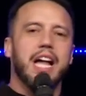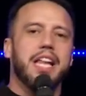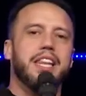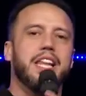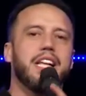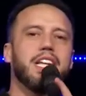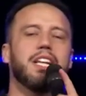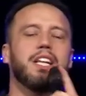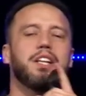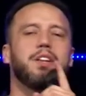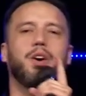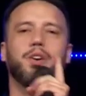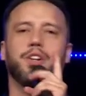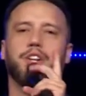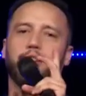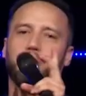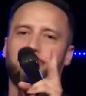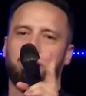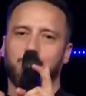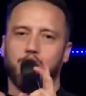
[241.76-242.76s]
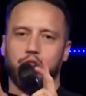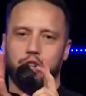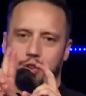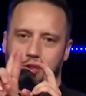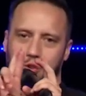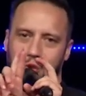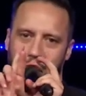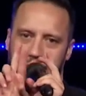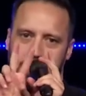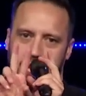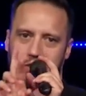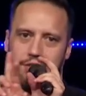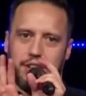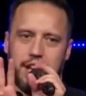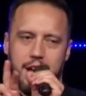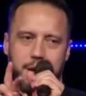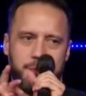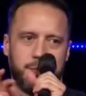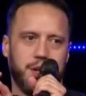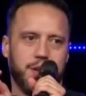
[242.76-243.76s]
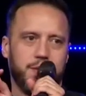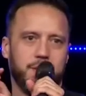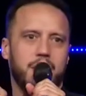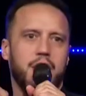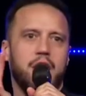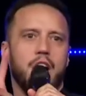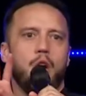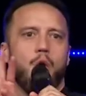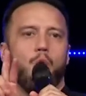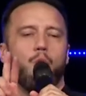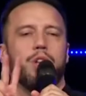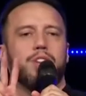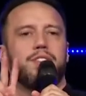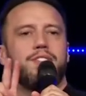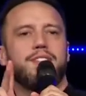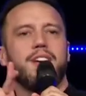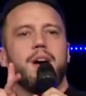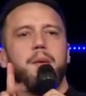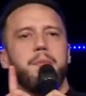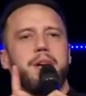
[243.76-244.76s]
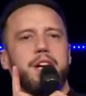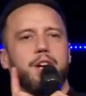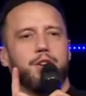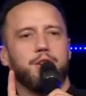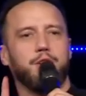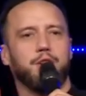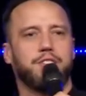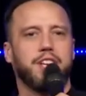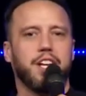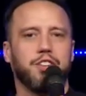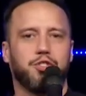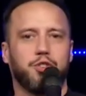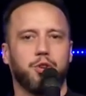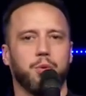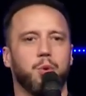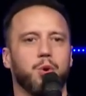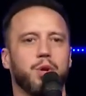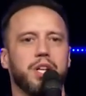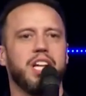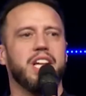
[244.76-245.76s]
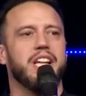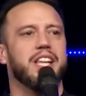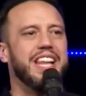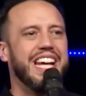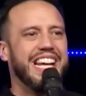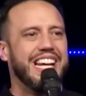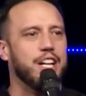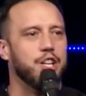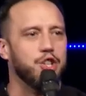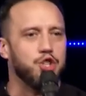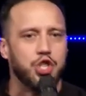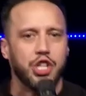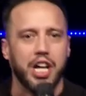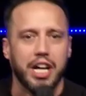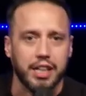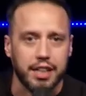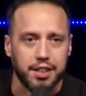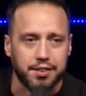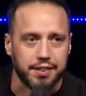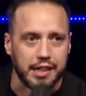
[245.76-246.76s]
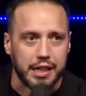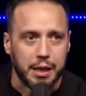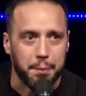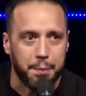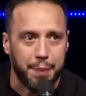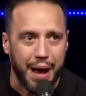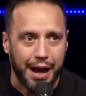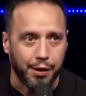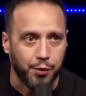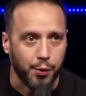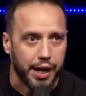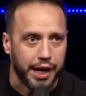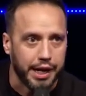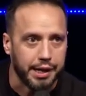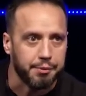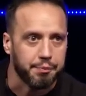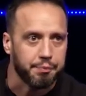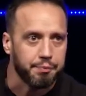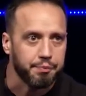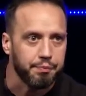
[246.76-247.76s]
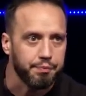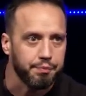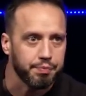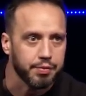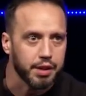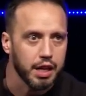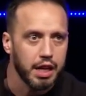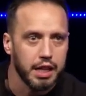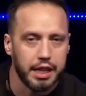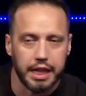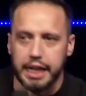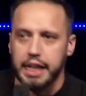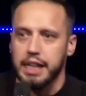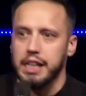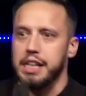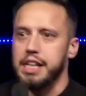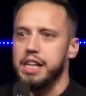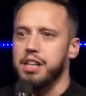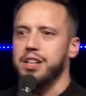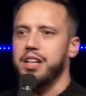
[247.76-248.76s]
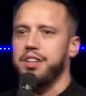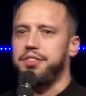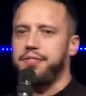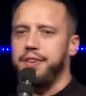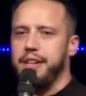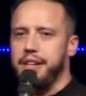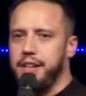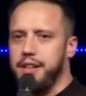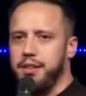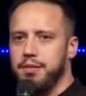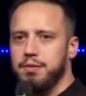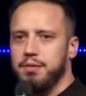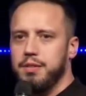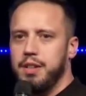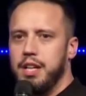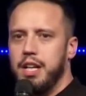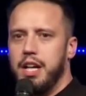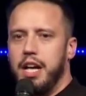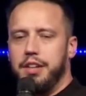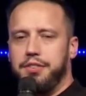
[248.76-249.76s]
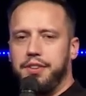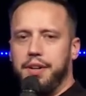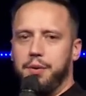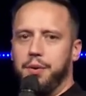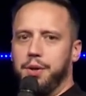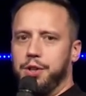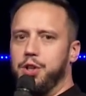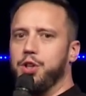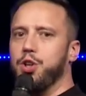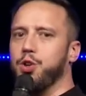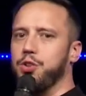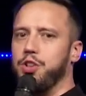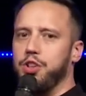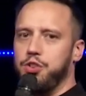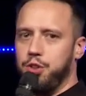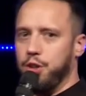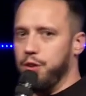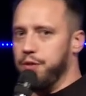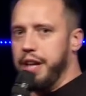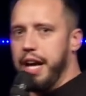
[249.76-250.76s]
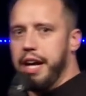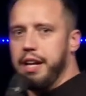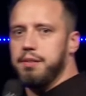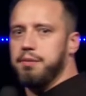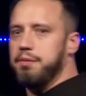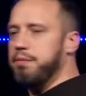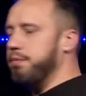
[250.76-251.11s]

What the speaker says: there are two things that happen. When some hear your testimony, they get jealous in a bad way. They get legalistic. They say, well, you don't deserve that.